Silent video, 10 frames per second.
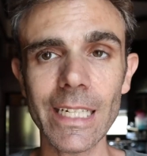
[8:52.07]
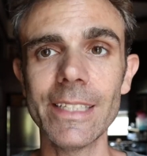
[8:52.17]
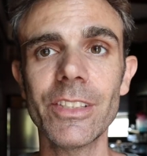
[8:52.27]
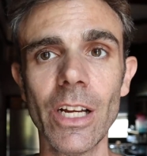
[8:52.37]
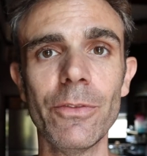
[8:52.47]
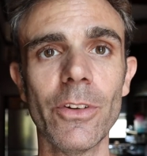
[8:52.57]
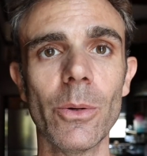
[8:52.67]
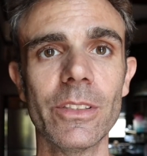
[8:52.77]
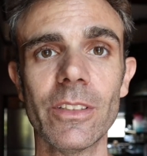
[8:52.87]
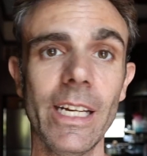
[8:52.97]
a cell
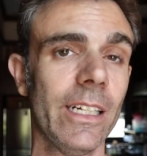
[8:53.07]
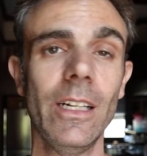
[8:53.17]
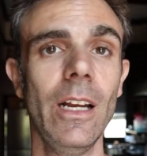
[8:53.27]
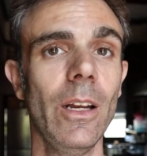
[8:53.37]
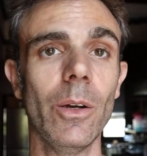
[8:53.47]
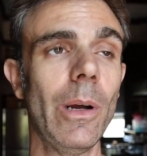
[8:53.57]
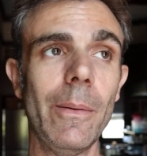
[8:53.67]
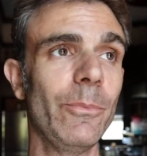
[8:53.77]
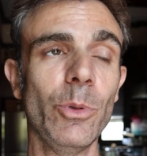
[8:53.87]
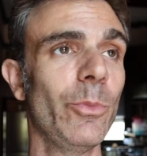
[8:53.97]
phone is like
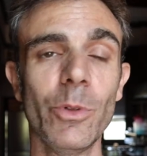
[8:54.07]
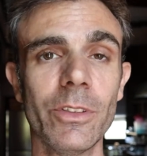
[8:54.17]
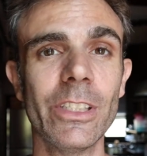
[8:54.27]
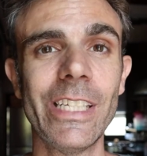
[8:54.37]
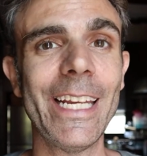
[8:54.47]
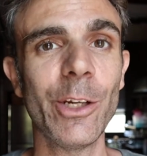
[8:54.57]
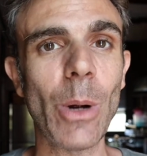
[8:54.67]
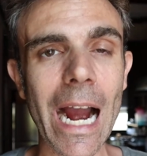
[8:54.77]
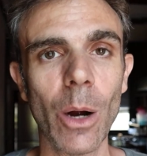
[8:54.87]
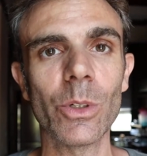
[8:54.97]
it could take you
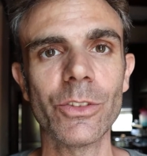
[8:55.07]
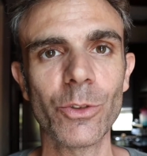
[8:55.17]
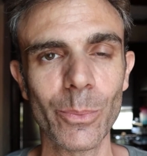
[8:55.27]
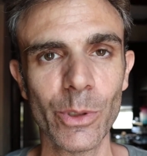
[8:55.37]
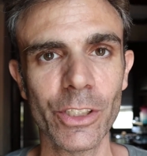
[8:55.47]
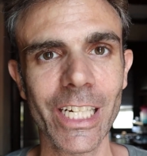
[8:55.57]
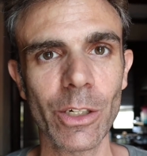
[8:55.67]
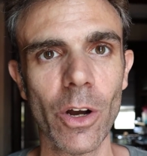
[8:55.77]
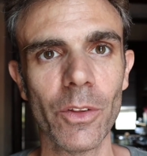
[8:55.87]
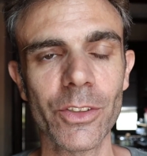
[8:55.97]
hours to appreciate
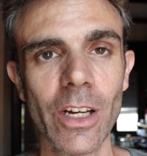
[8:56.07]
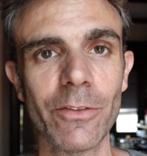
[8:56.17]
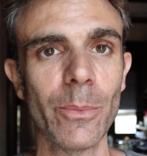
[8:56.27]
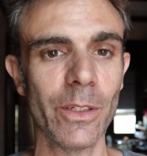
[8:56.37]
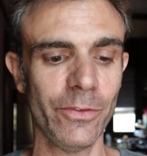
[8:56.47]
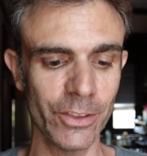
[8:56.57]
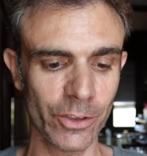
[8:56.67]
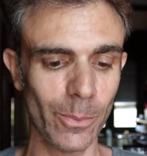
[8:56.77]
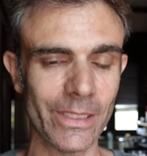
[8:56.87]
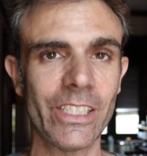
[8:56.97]
all the stuff from the
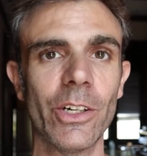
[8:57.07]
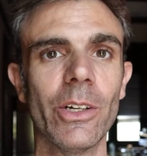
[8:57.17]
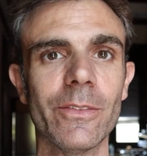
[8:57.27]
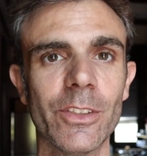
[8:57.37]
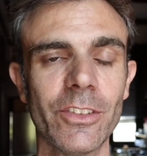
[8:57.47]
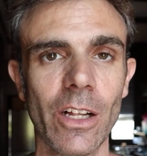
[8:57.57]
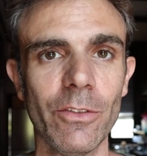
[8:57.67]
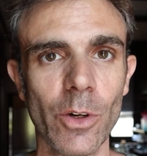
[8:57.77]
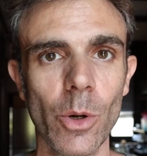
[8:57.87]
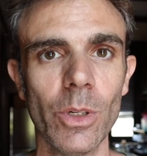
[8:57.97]
physical material of the cell
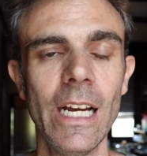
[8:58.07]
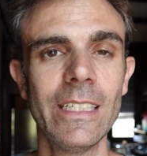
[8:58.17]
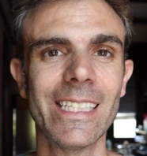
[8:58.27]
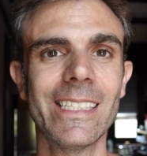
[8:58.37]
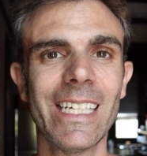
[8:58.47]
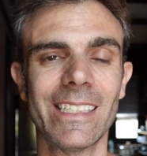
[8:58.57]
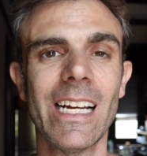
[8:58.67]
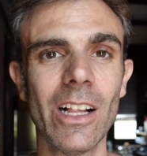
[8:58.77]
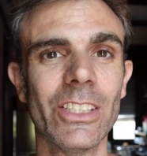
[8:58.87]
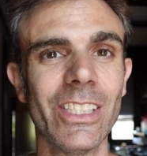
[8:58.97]
phone to the
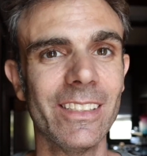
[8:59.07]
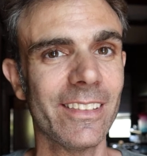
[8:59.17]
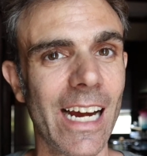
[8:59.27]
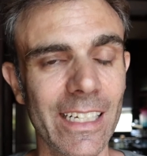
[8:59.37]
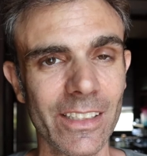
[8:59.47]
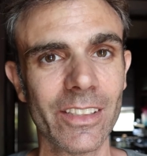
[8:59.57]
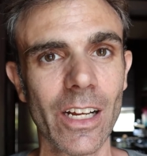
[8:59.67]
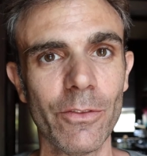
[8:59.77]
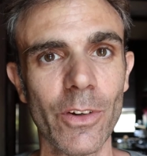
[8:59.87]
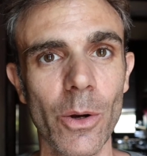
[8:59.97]
technology inside the
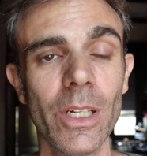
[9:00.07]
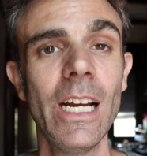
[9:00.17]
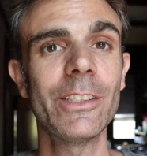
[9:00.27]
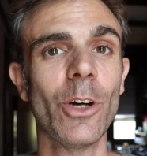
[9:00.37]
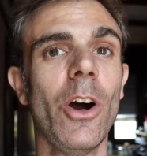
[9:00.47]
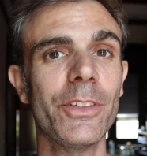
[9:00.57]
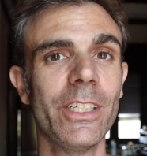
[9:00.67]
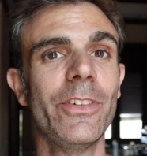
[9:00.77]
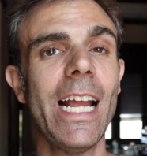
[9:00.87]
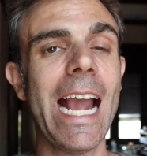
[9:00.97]
cell phone to all the
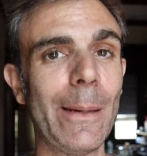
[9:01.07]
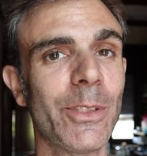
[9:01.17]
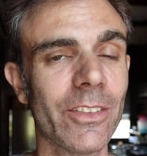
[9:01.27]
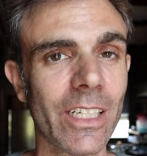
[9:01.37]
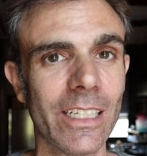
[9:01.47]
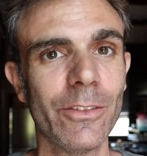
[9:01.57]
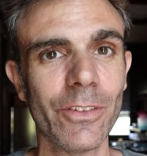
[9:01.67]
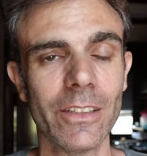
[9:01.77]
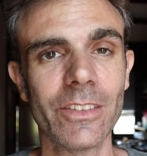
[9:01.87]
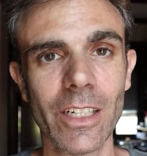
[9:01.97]
different apps inside
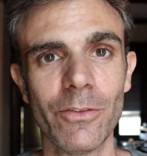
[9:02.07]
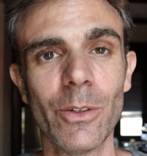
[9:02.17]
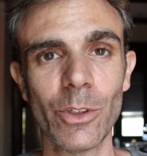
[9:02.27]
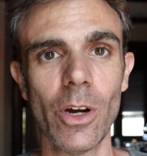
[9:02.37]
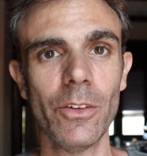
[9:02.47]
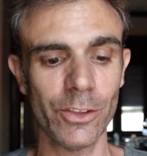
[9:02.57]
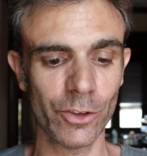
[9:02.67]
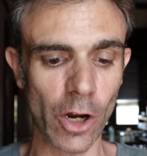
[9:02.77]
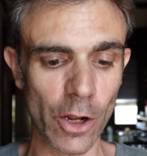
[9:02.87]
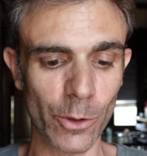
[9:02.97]
the cell phone to all the
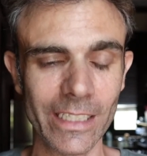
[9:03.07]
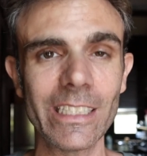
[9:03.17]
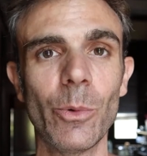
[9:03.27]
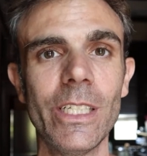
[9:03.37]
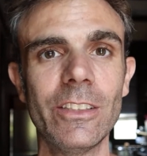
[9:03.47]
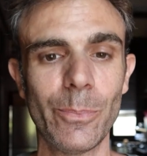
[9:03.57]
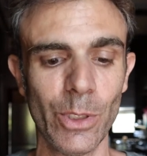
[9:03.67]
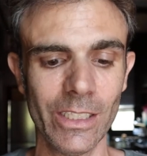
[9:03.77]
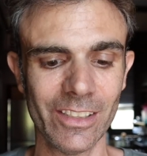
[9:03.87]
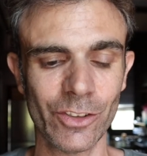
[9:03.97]
soldering that went into putting the